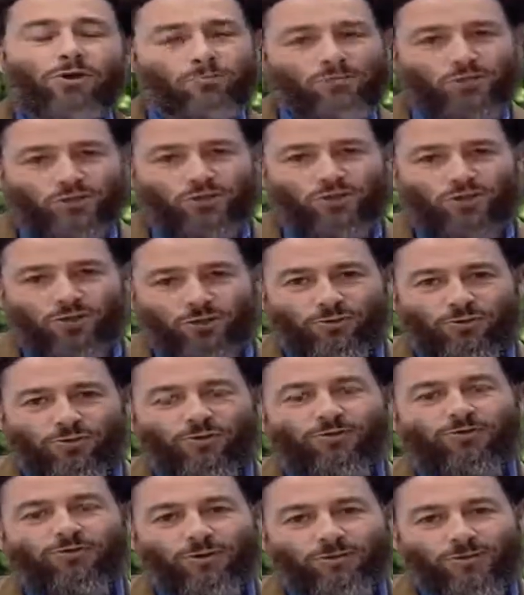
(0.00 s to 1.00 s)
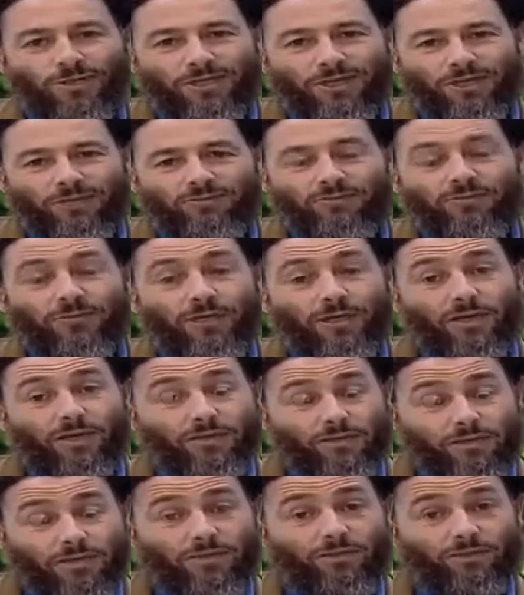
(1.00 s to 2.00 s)
Welcome to the show, Ramadan,
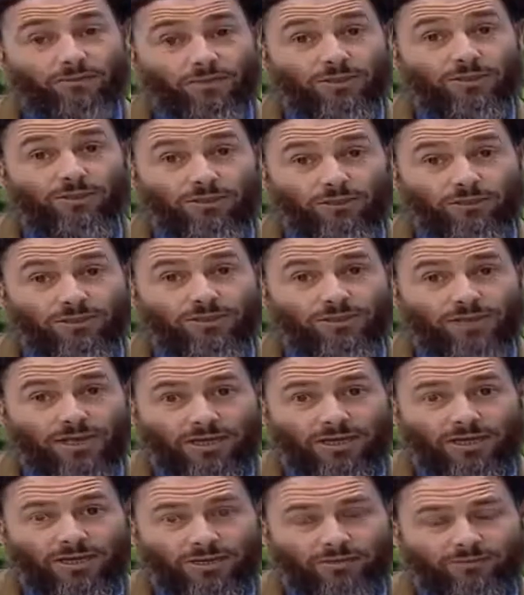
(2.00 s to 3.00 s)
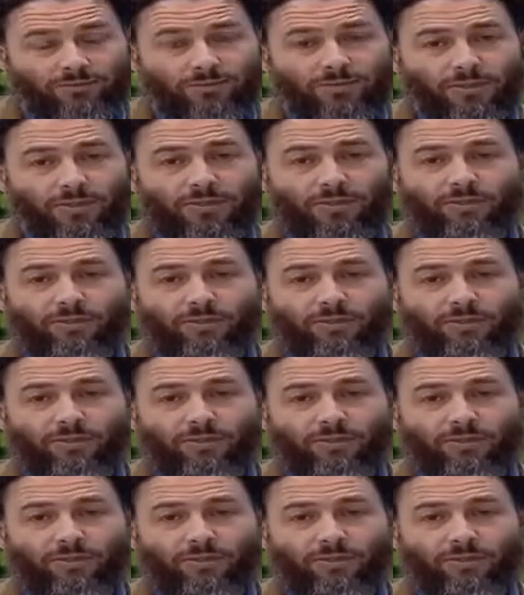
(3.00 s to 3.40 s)
a date with Dr. Zakir.